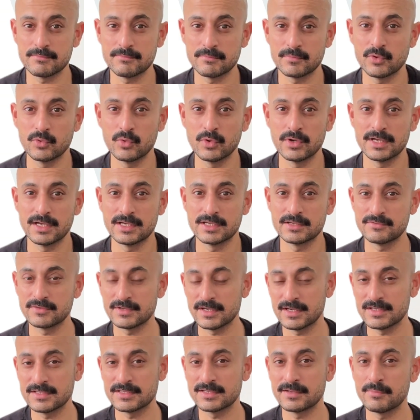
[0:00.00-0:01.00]
But what he
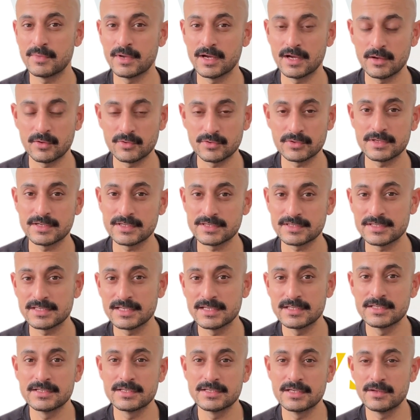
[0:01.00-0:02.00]
reveals about
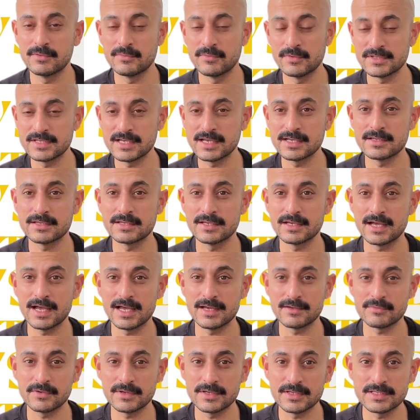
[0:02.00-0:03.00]
systems that
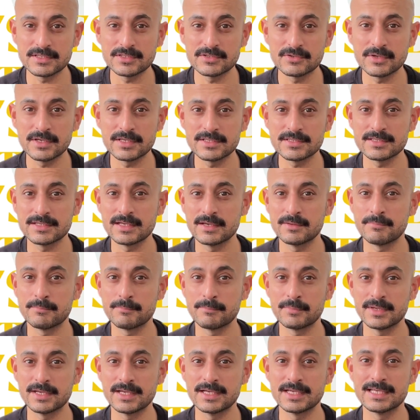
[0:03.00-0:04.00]
thrive under stress
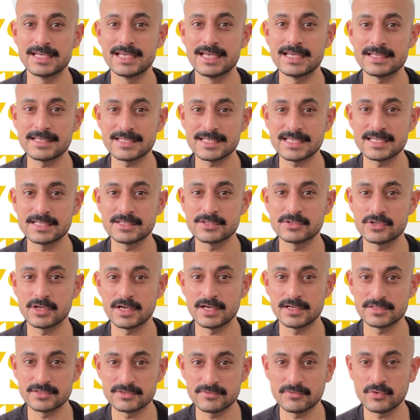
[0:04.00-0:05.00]
completely
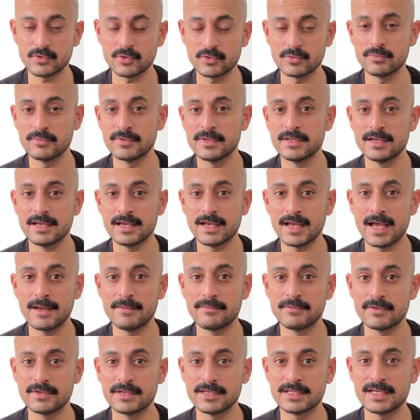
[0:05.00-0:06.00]
transforms
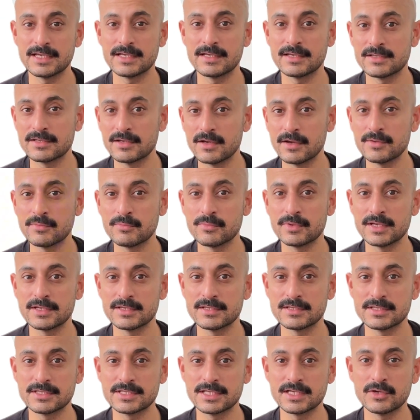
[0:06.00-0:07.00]
everything we thought we
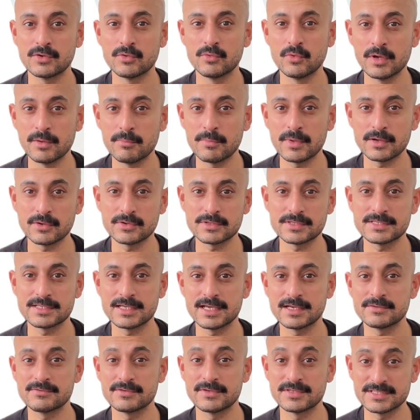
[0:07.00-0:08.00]
knew about
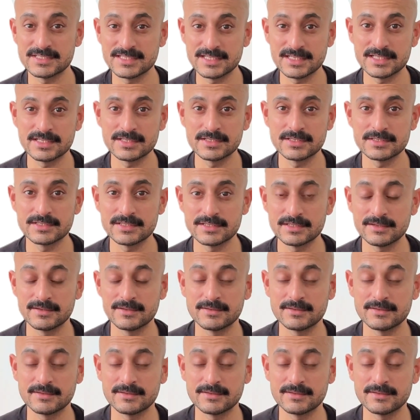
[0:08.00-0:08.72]
design resilience.